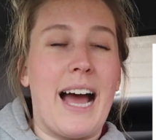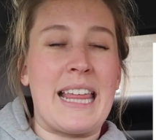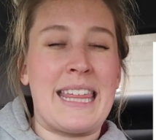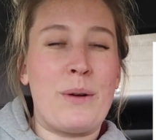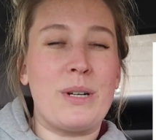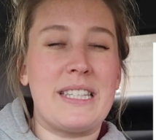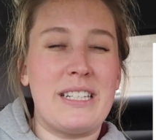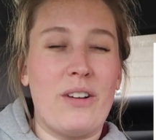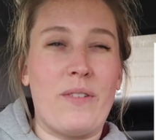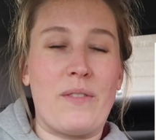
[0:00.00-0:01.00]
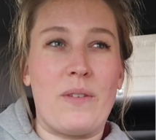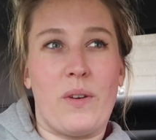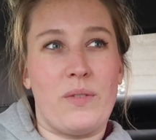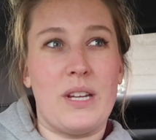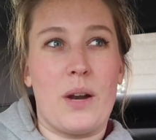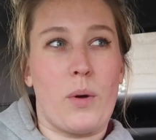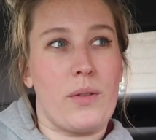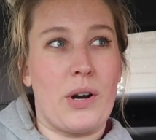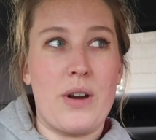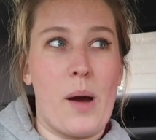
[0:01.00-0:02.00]
I think we're still 50-50 on
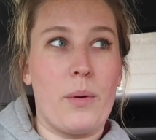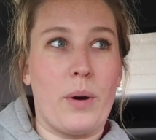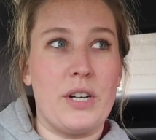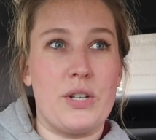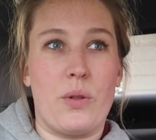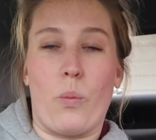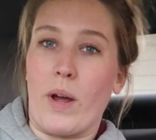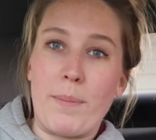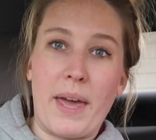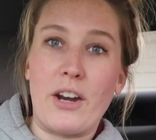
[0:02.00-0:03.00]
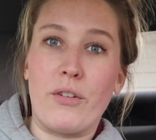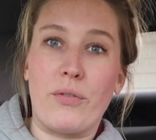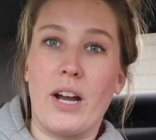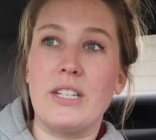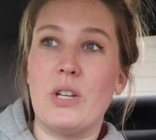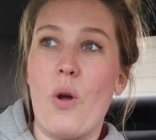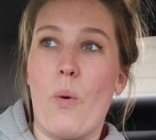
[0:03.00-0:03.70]
whether or not we wanna do the white panel front